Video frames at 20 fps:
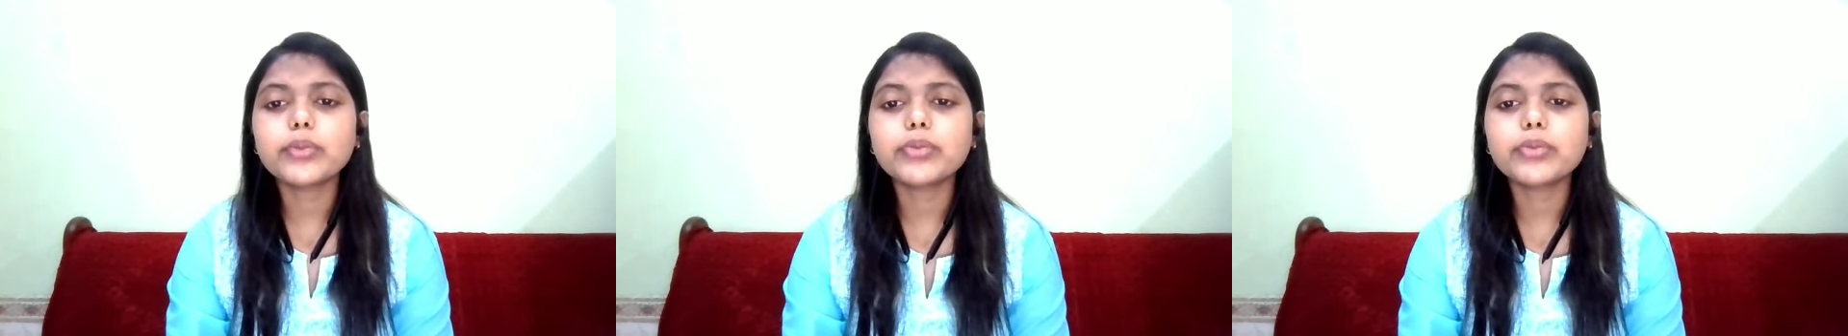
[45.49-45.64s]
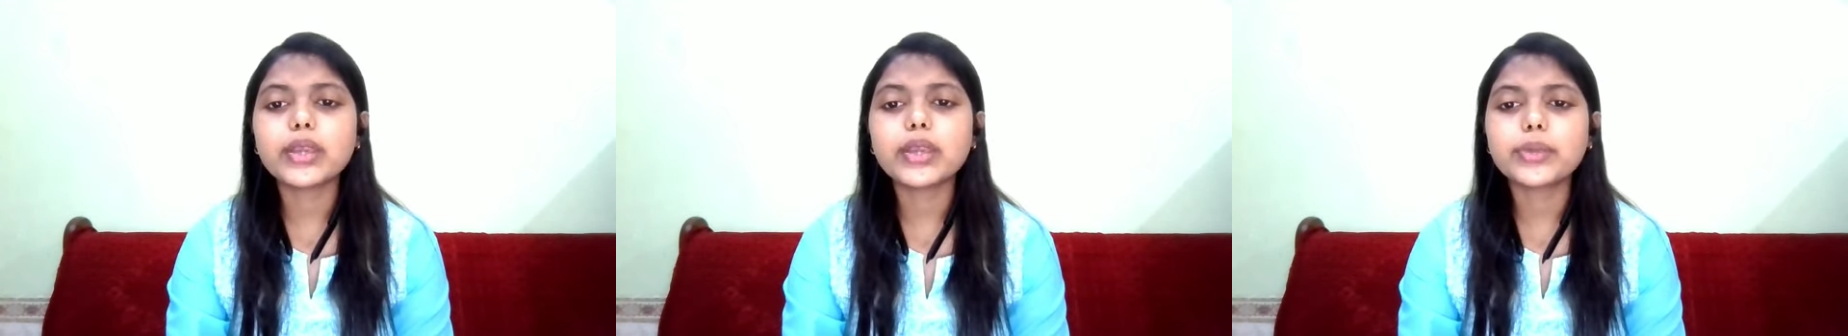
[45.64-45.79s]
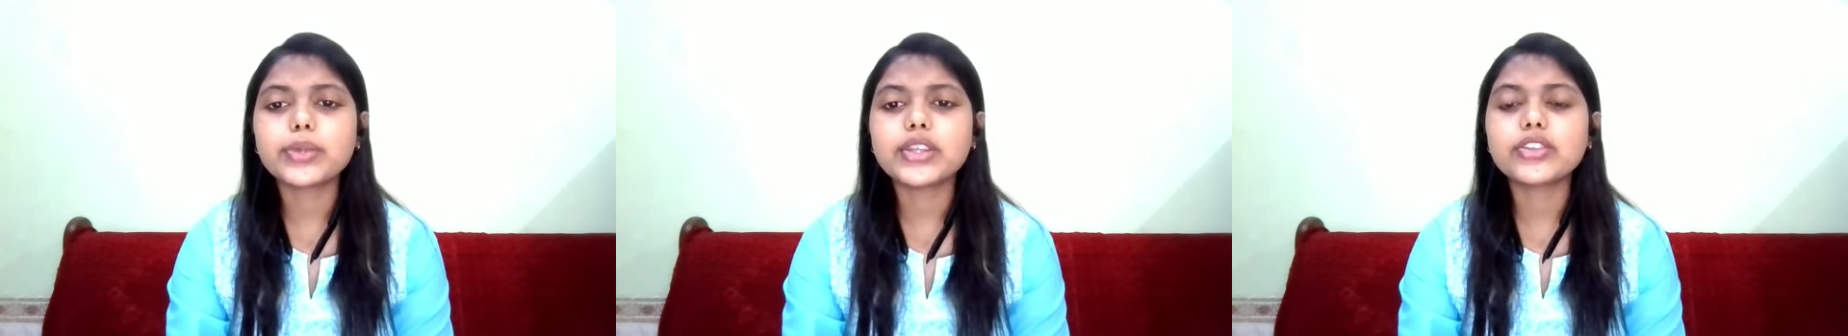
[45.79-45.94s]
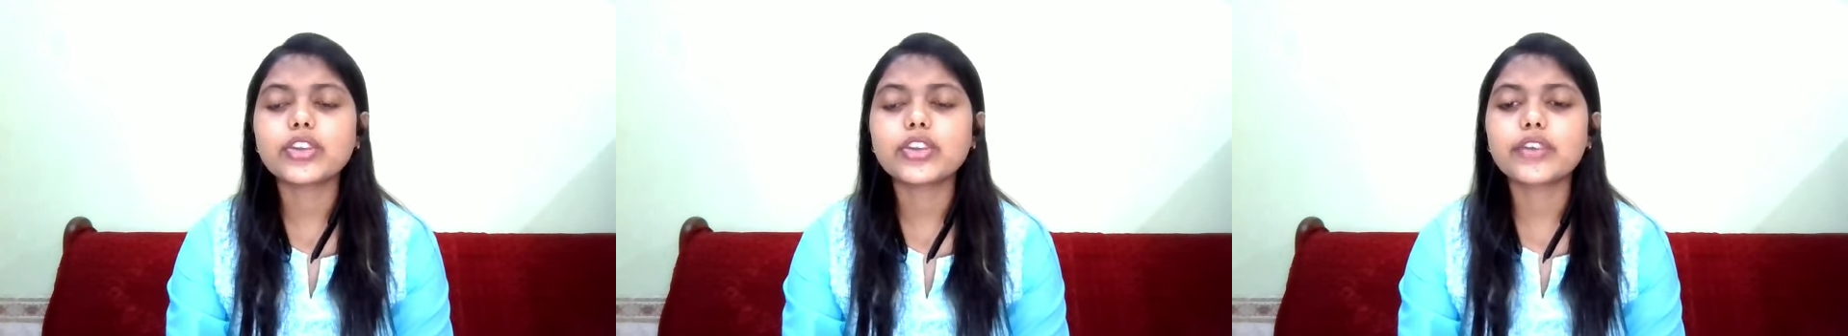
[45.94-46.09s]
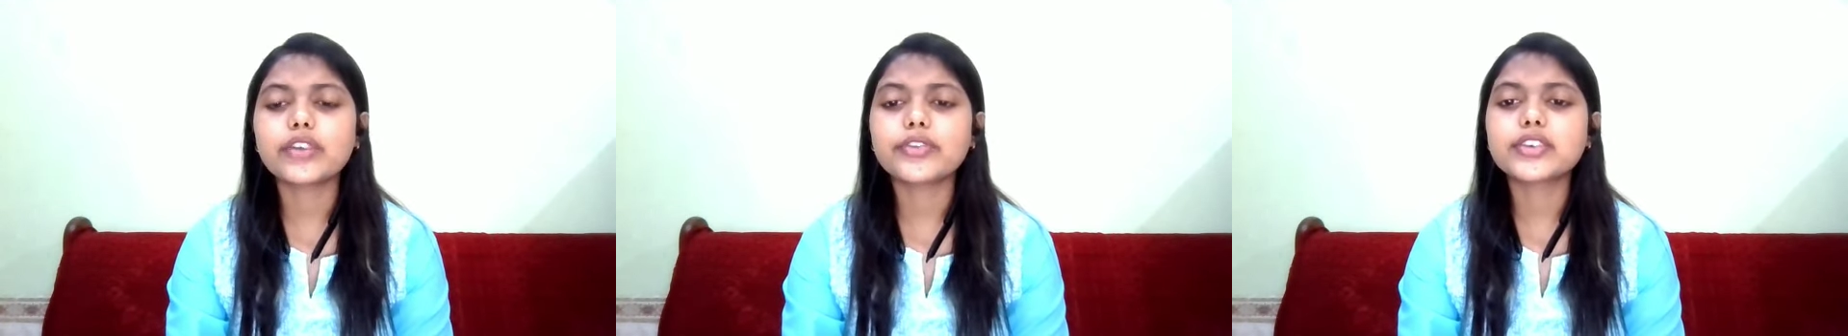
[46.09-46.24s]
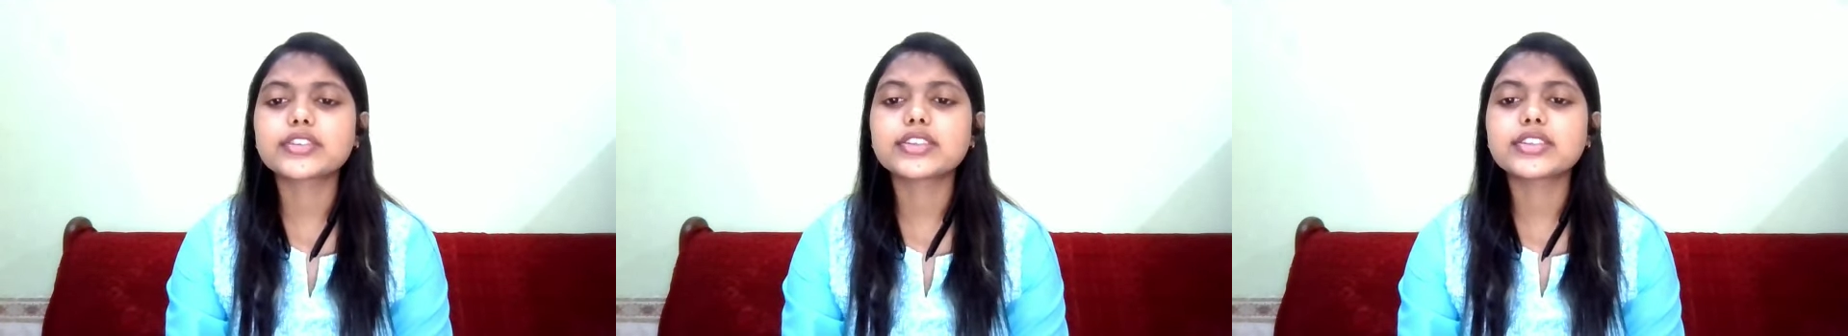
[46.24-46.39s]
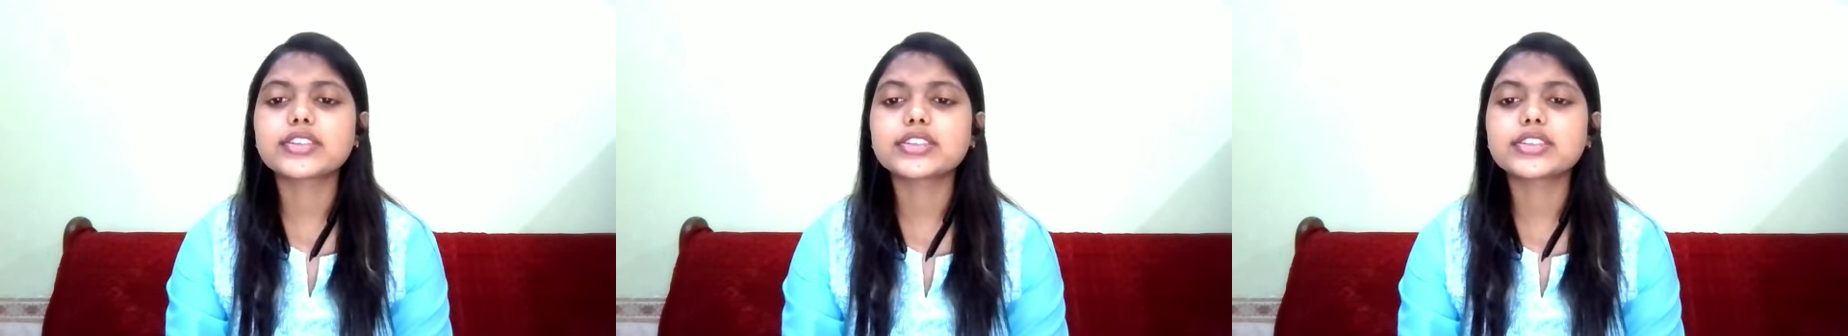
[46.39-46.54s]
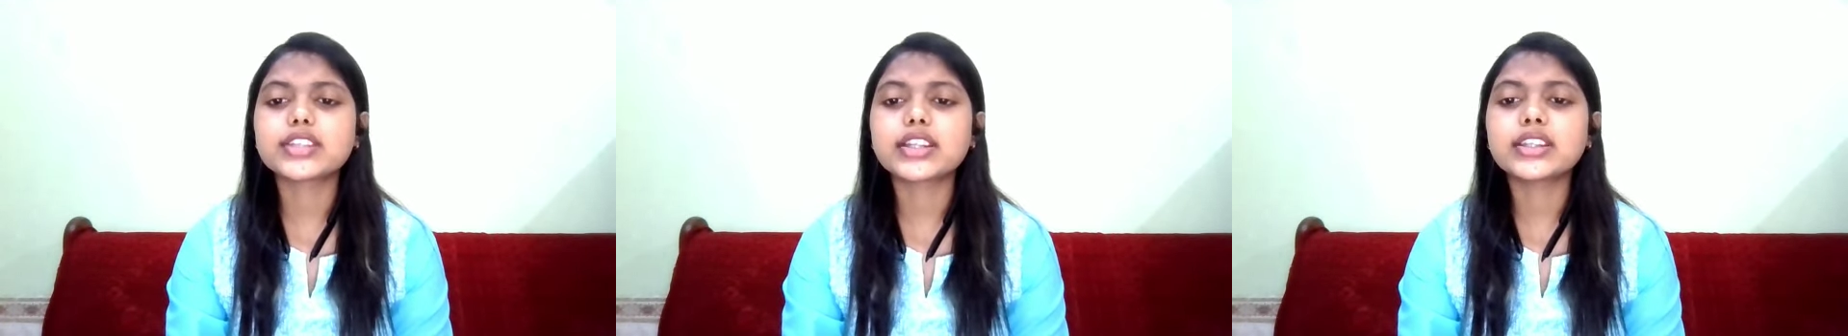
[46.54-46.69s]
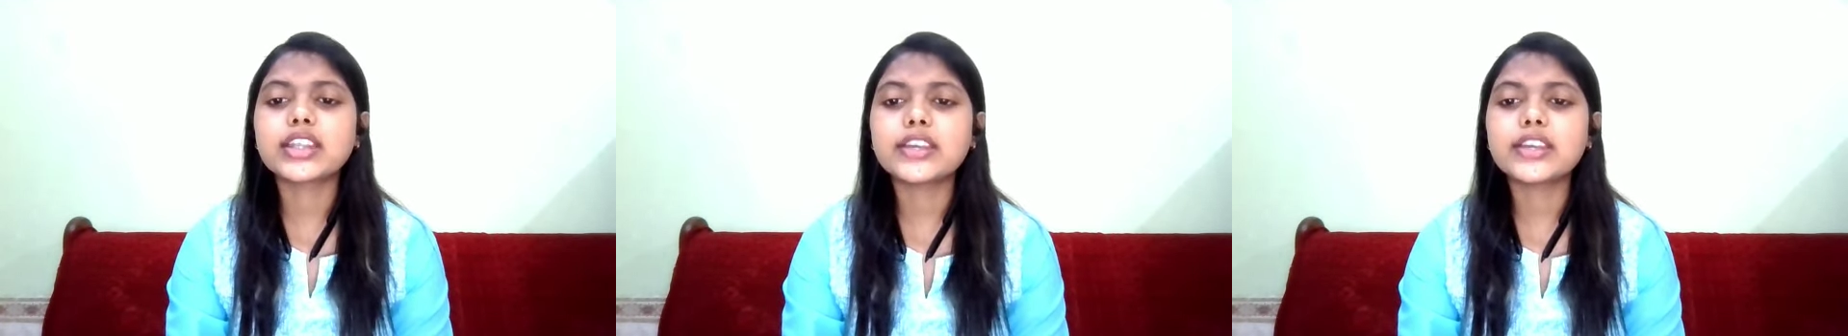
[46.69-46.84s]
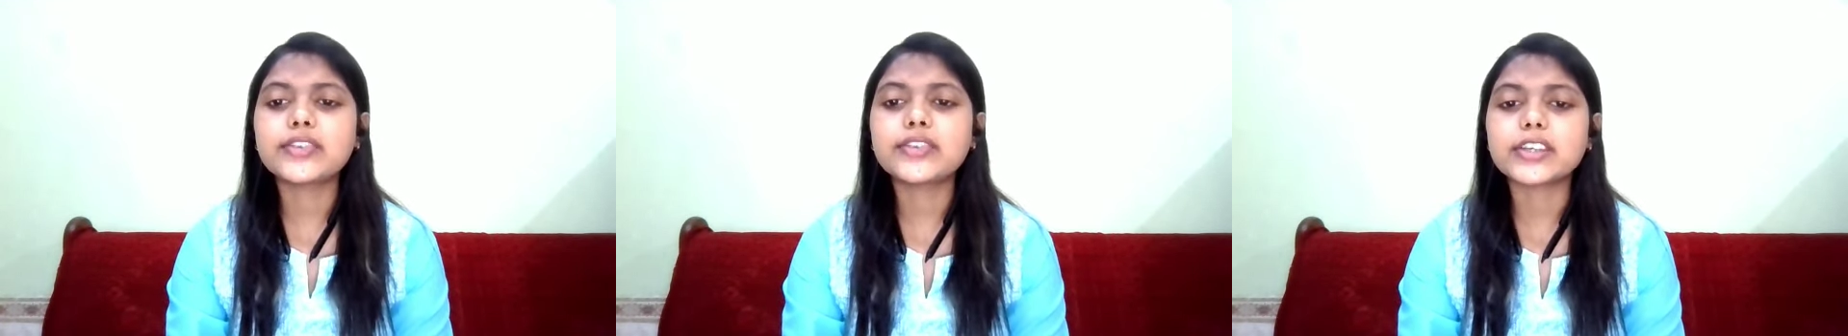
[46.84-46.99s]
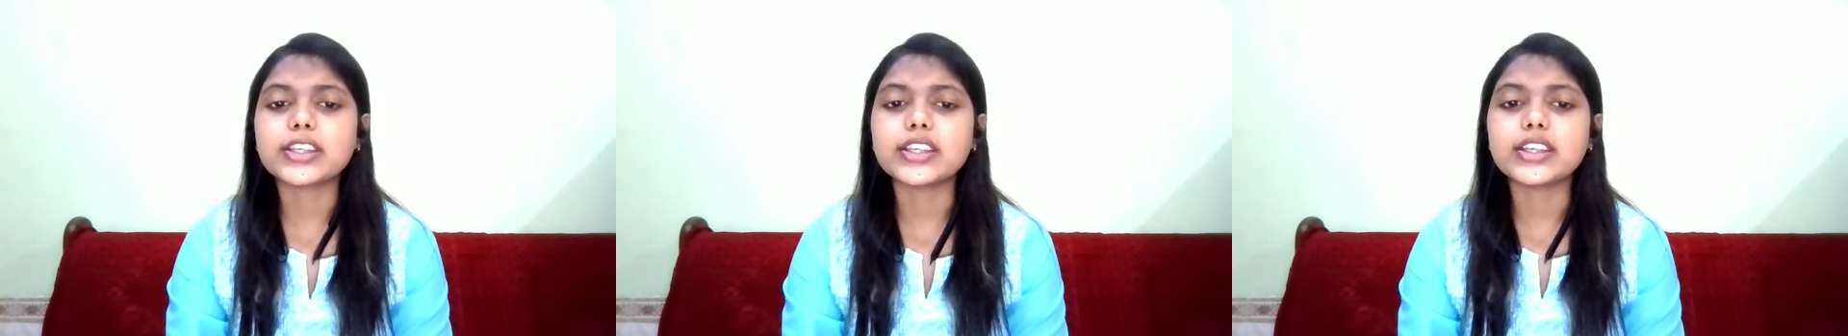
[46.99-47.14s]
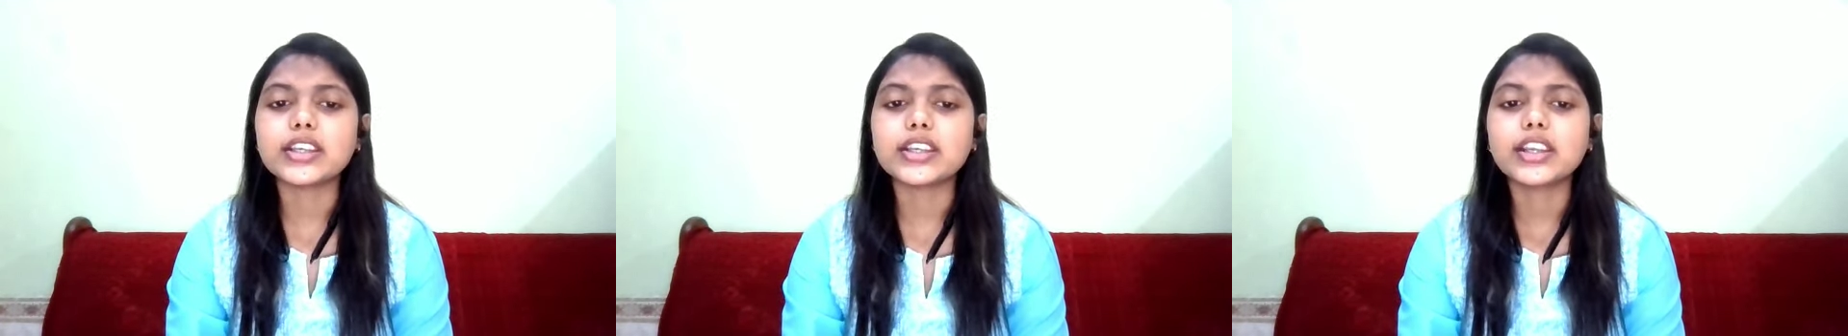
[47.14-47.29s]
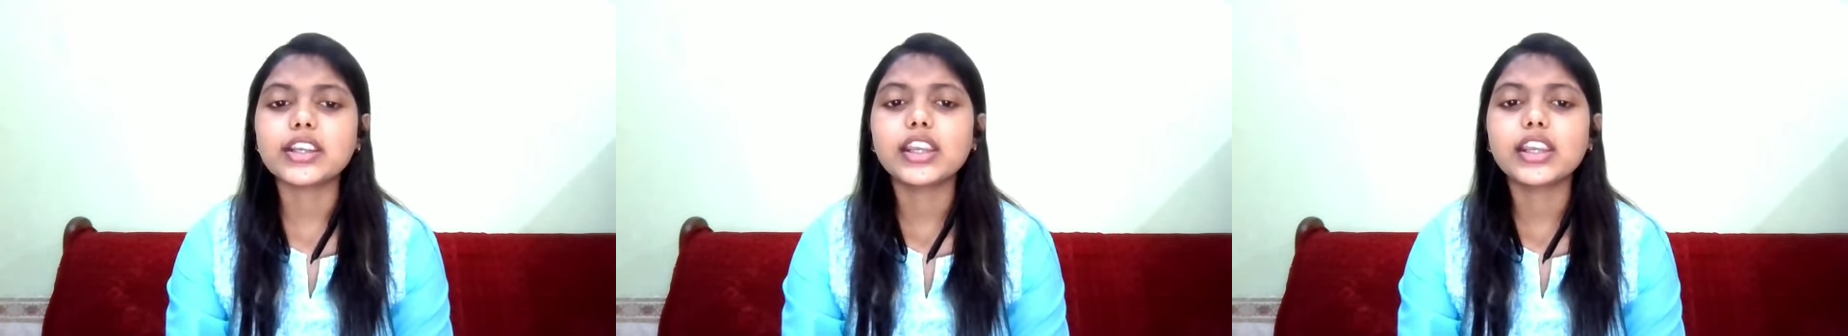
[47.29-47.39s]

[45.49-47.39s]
babies of her sister Devaki.